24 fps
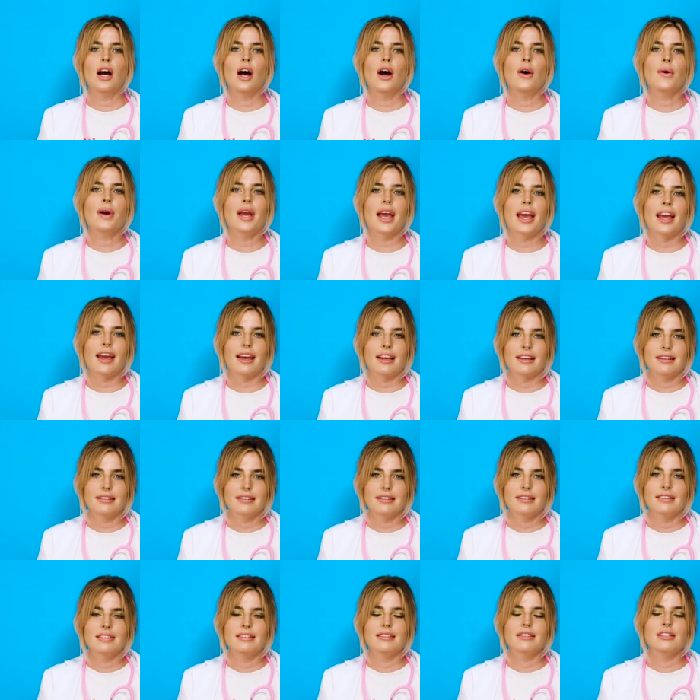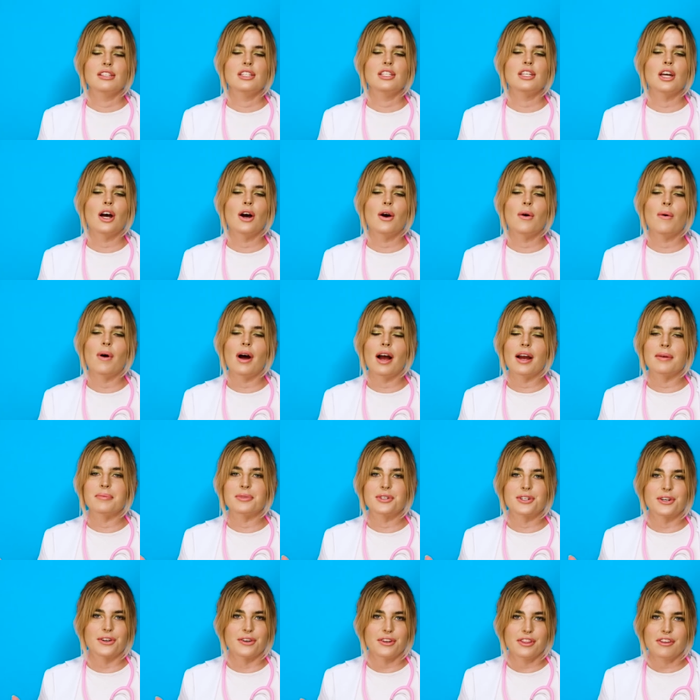Okay, so I'm
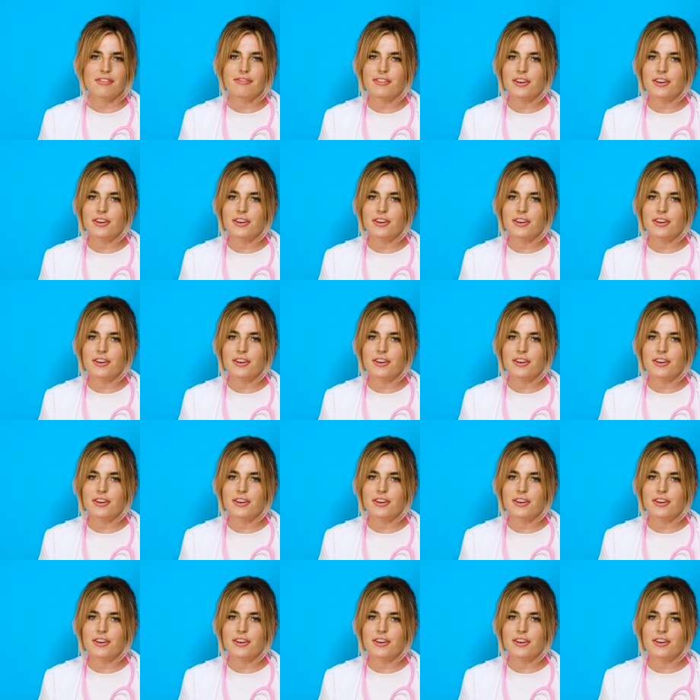sure the